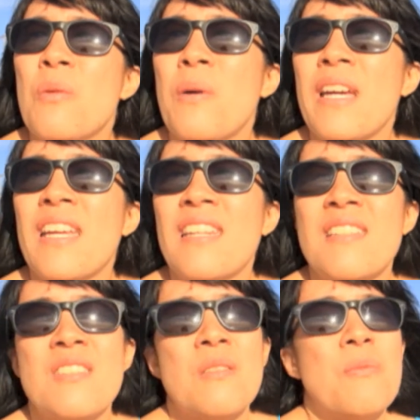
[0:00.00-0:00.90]

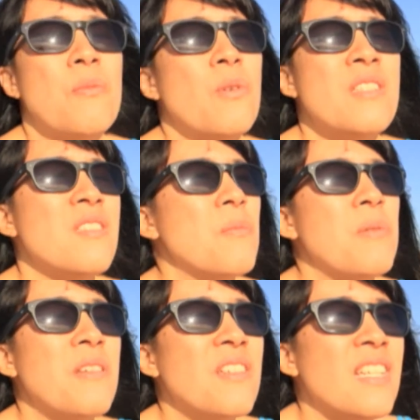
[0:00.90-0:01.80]
what's the
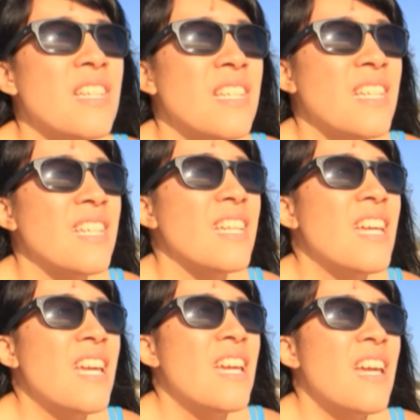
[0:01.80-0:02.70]
beauty in it
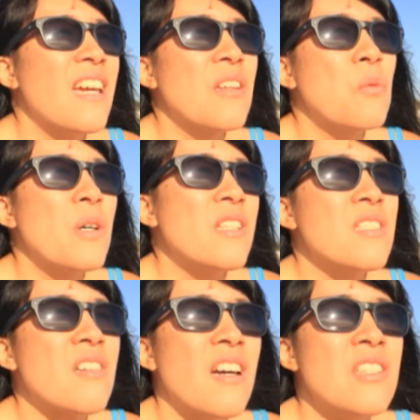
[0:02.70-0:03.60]
and what
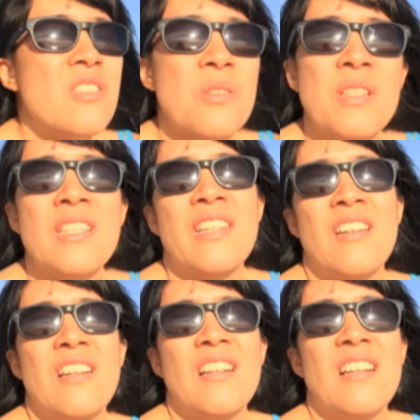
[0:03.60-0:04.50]
is God doing
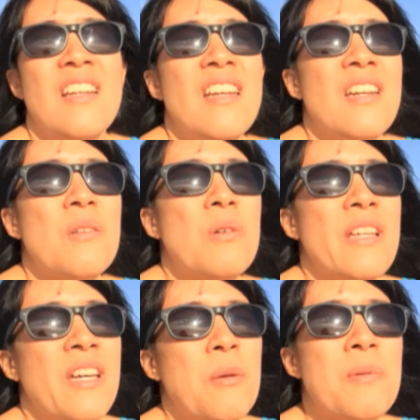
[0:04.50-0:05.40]
here will
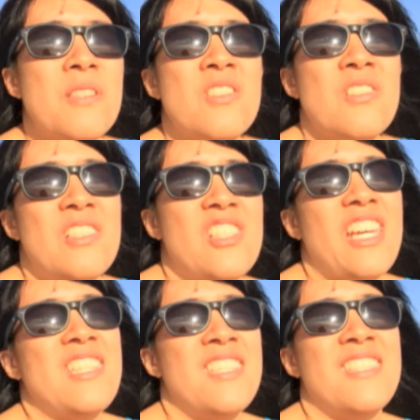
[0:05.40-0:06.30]
help you to
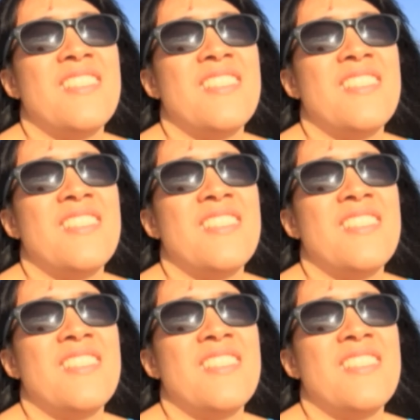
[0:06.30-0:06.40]
adjust.